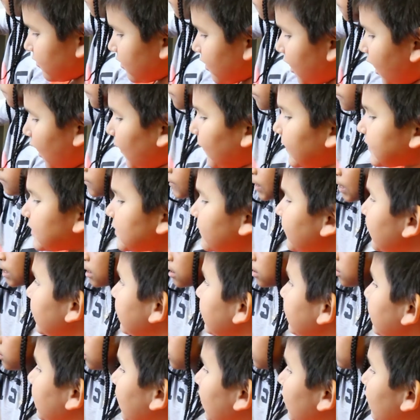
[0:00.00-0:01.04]
who are now
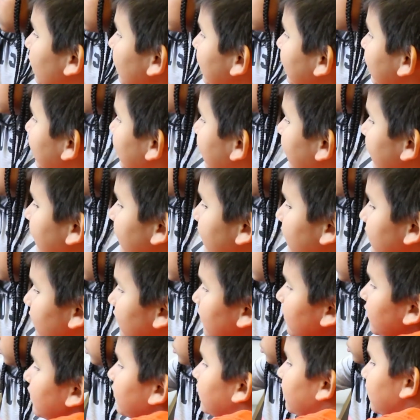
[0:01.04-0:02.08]
using that and
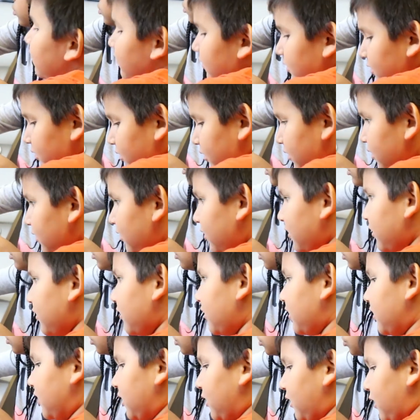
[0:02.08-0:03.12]
collaborating the
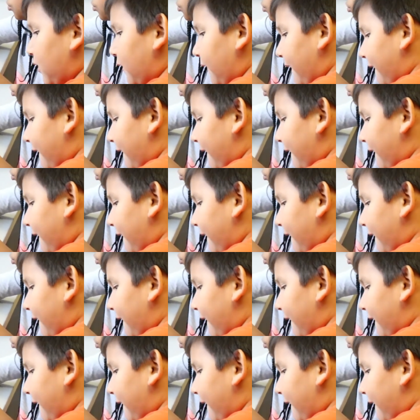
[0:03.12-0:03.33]
writing